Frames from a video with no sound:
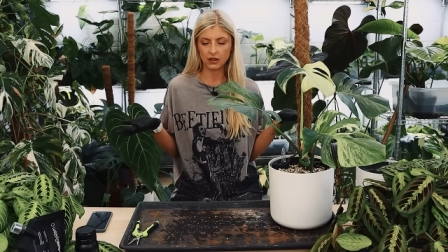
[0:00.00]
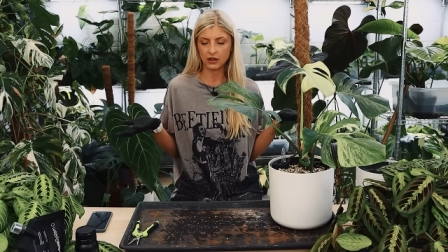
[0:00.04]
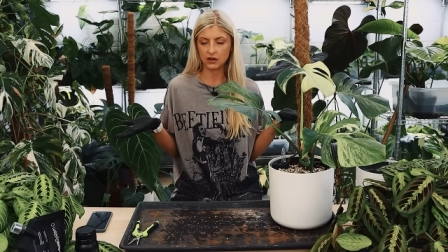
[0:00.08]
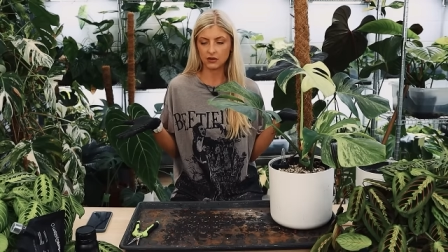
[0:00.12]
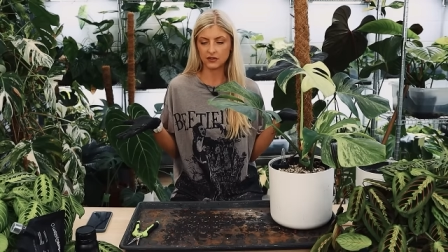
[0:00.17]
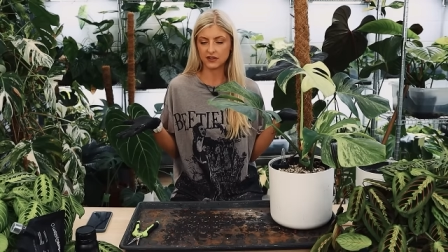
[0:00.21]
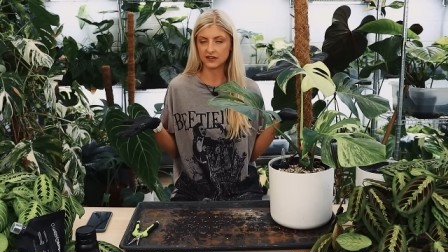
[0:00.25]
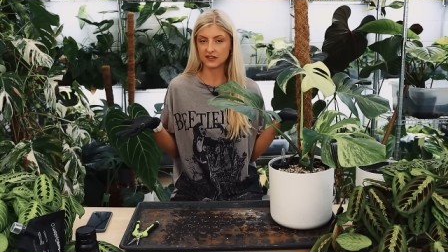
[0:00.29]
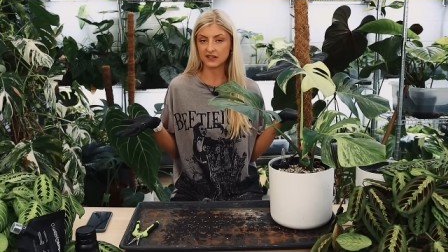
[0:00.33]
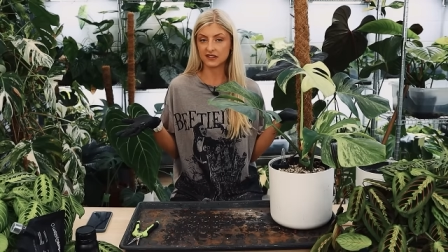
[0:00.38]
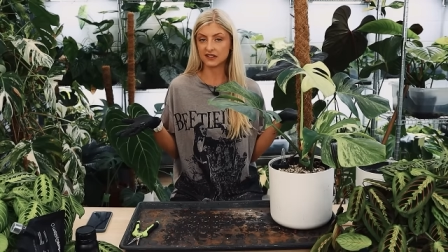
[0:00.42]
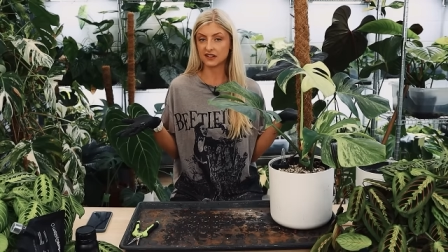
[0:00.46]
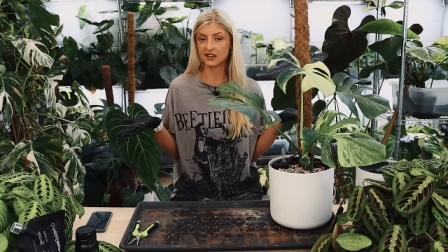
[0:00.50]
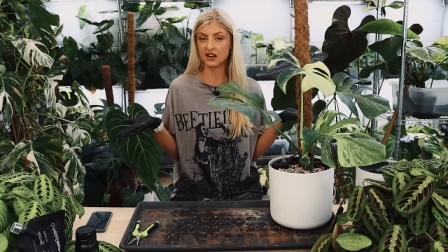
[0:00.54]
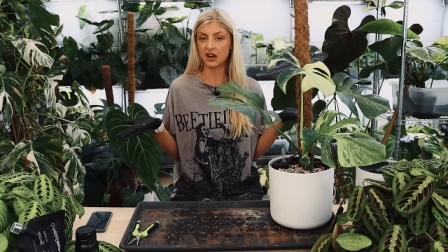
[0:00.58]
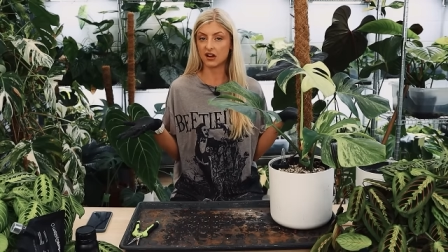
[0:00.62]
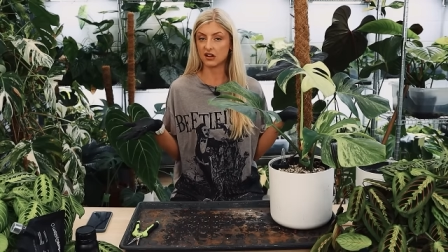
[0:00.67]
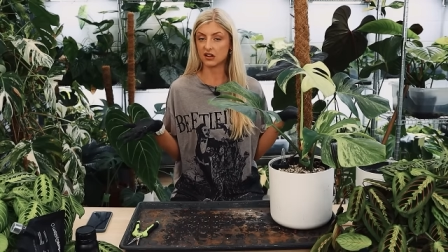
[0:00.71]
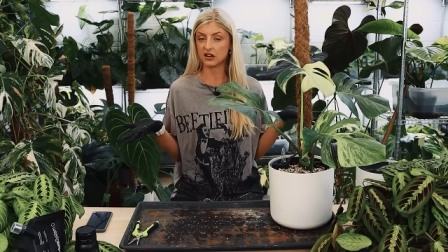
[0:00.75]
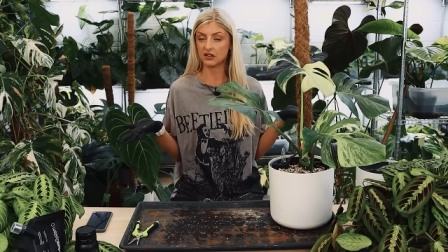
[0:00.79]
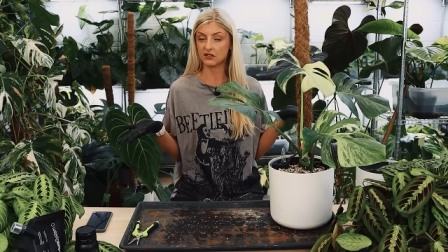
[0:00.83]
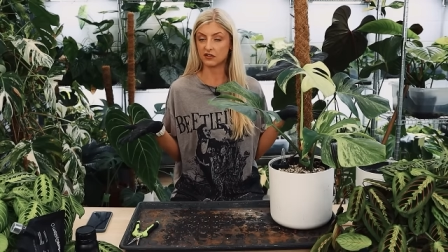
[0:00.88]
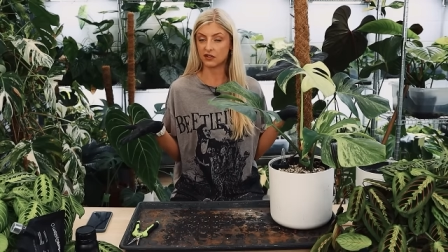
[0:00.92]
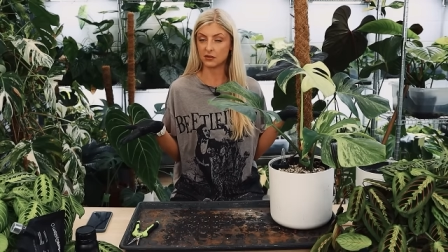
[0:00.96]
oh, this is a
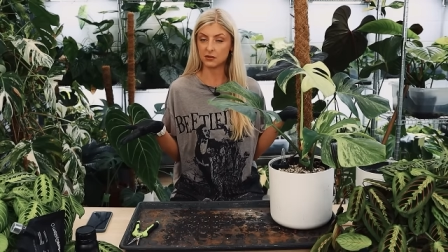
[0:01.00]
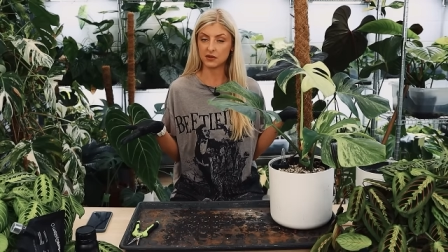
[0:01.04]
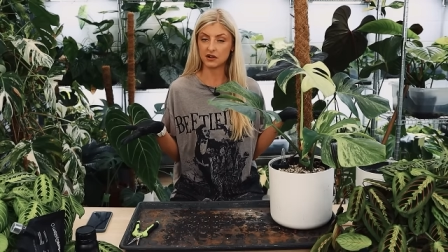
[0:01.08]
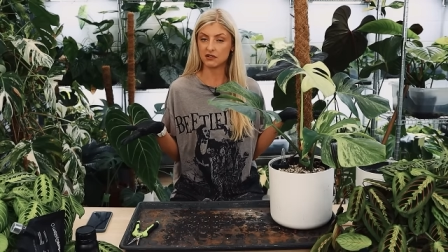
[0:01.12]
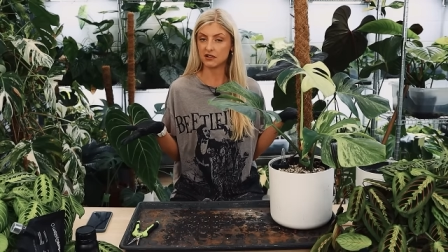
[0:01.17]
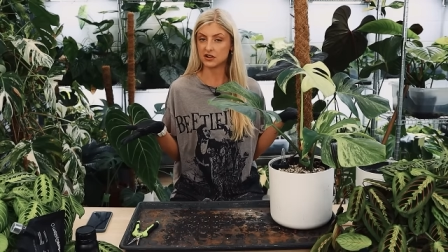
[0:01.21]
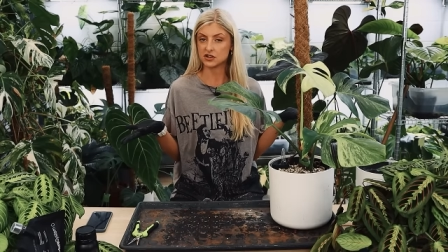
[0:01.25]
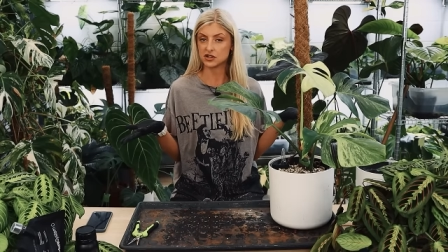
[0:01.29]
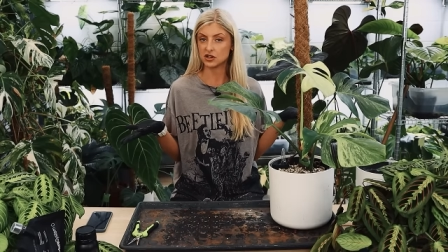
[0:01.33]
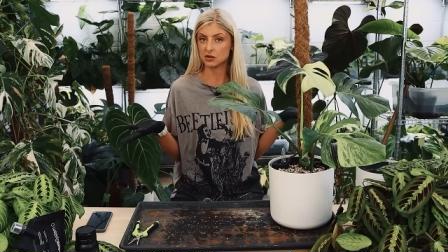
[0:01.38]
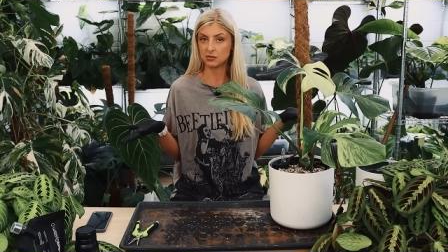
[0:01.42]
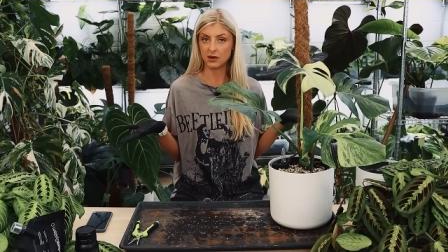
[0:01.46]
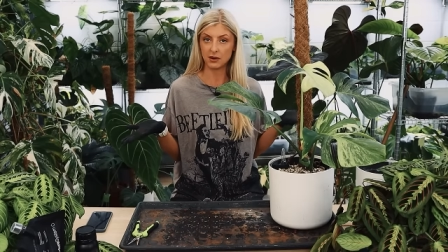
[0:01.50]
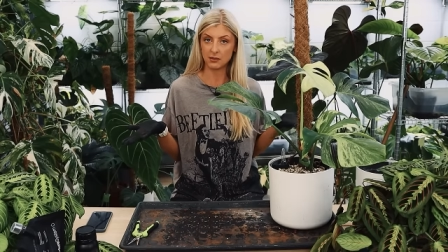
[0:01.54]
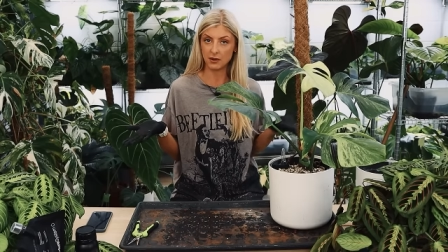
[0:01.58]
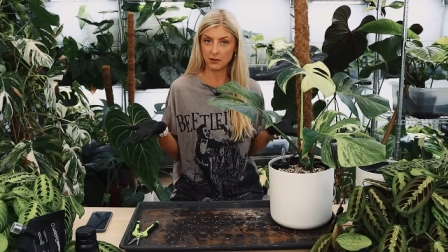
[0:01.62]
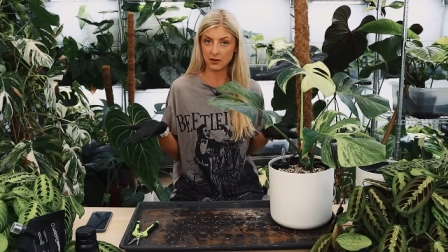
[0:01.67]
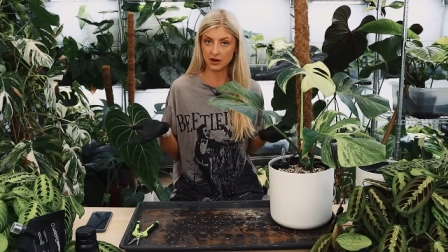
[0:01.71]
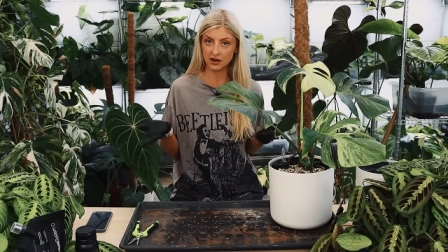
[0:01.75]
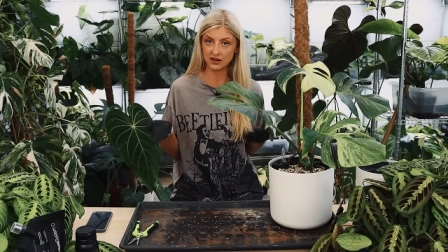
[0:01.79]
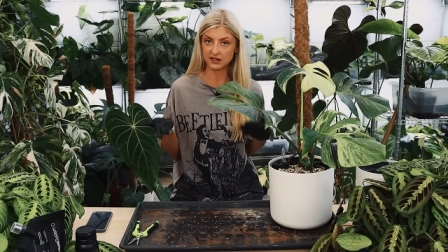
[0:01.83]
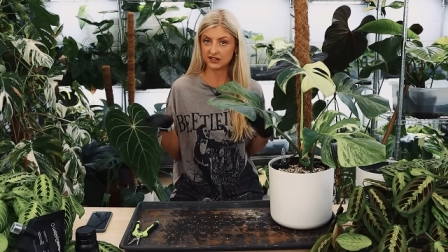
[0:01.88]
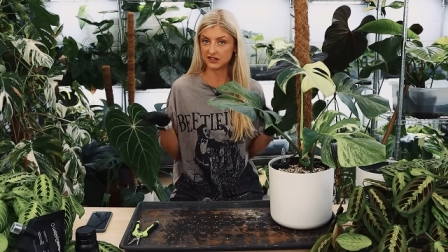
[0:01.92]
cutting from the original, blah, blah, blah,